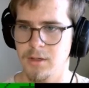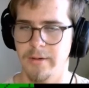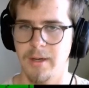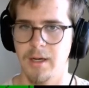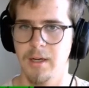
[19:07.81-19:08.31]

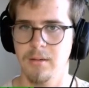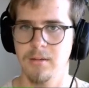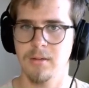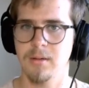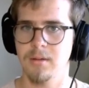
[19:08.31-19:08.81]
Okay.
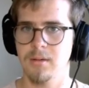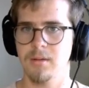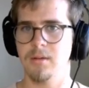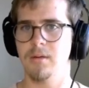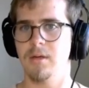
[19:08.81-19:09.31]

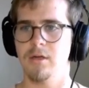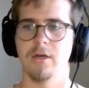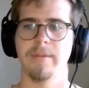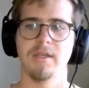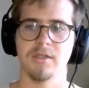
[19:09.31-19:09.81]

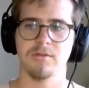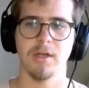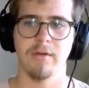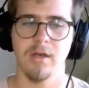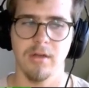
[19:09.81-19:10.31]
I bet he's just
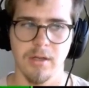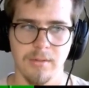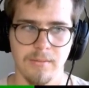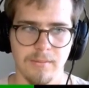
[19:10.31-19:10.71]
right over here, though.